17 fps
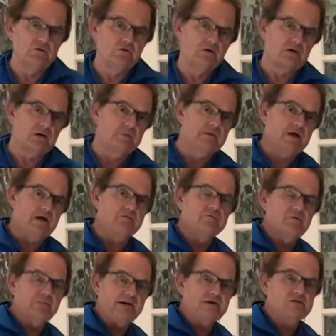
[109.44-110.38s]
club came
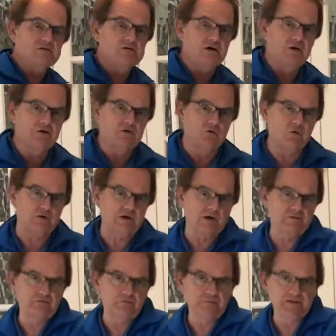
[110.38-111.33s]
from outside or
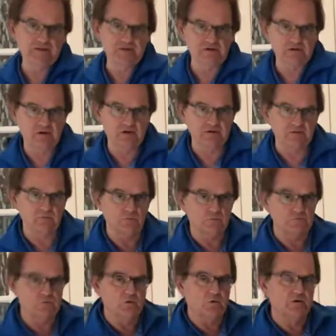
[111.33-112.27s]
came from inside and
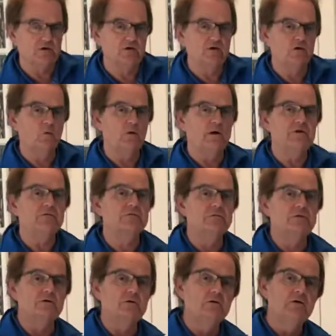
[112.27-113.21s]
was working away from
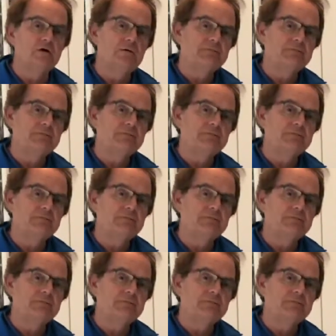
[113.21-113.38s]
you,